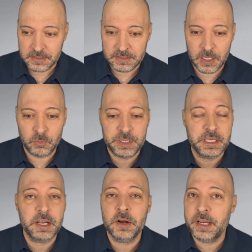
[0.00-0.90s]
that we
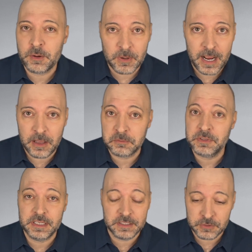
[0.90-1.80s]
carry around
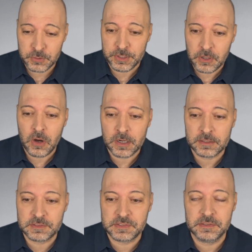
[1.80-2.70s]
in good
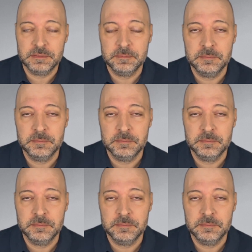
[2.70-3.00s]
hearts.